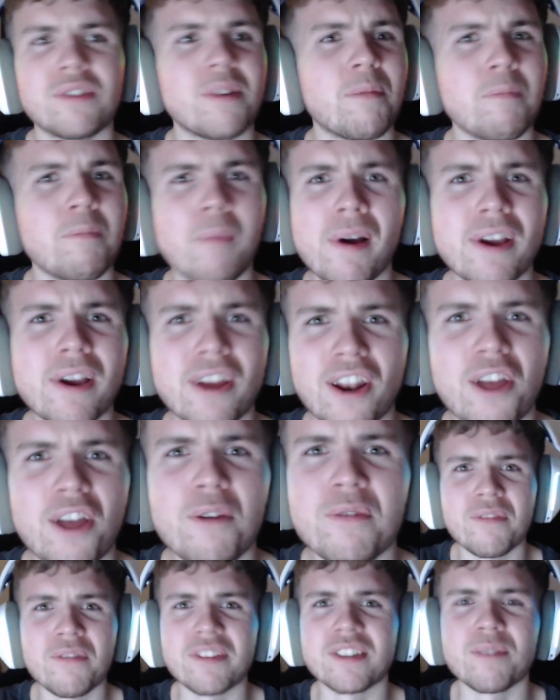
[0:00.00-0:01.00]
Michael
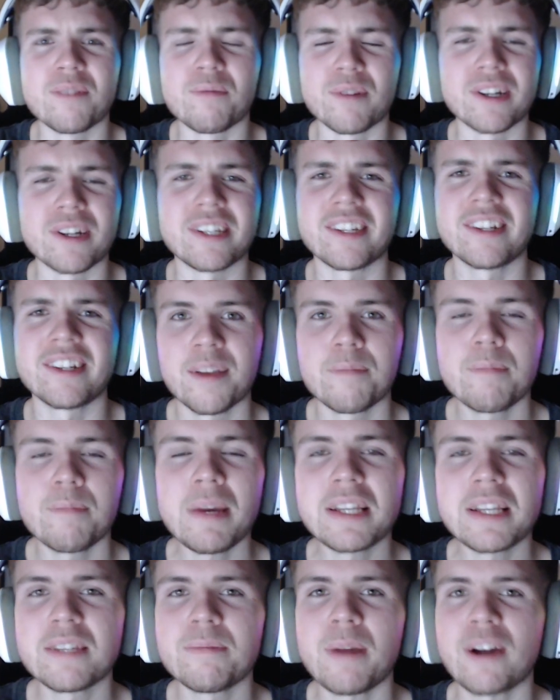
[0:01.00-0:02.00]
Owen for some reason.
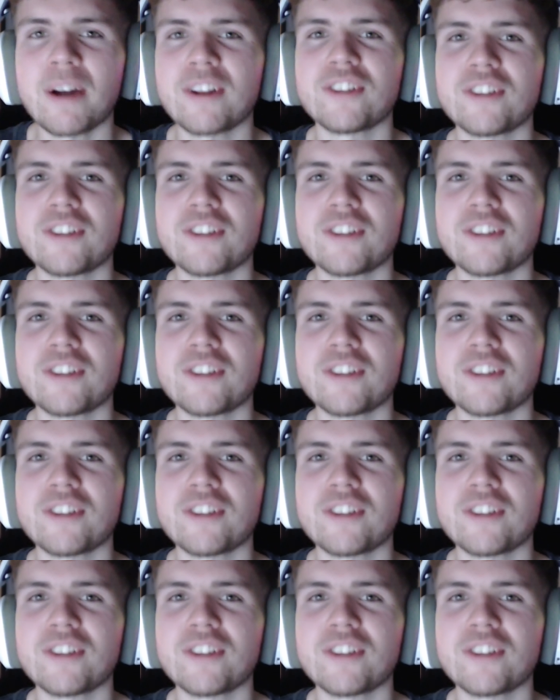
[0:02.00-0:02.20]
Mason Mount has